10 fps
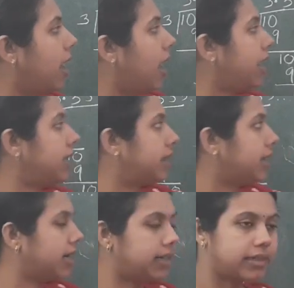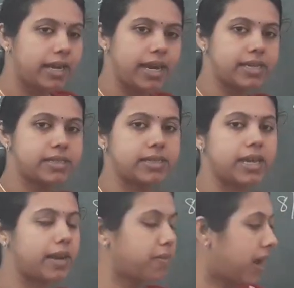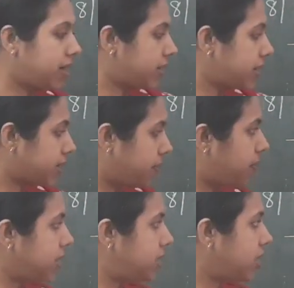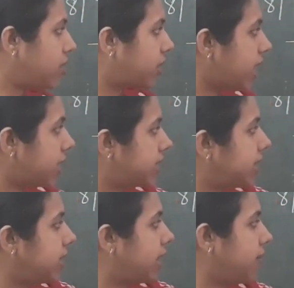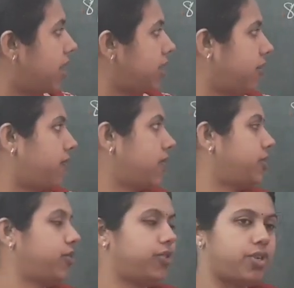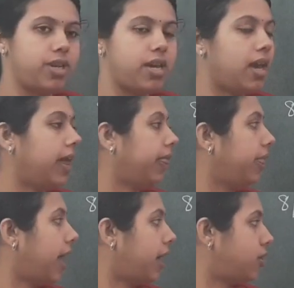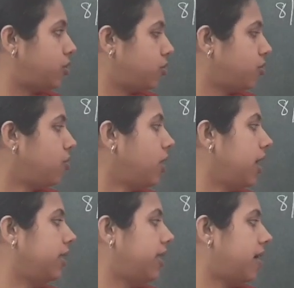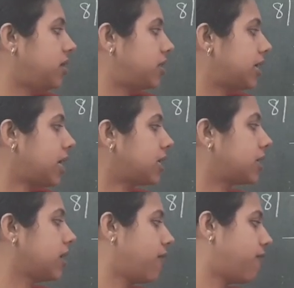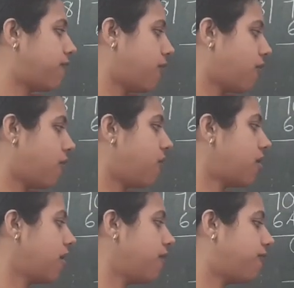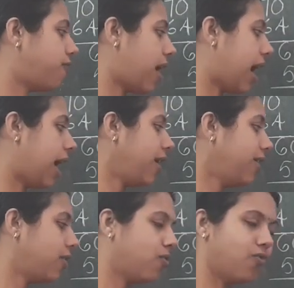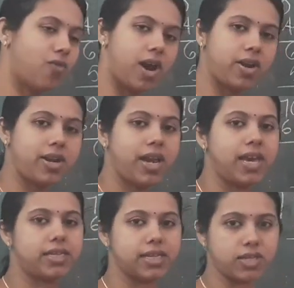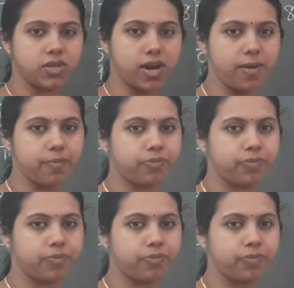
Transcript: And the third case, the remainder is repeating. You can see the remainder first 3, then 2, then 6, 4, 5, 1, etc.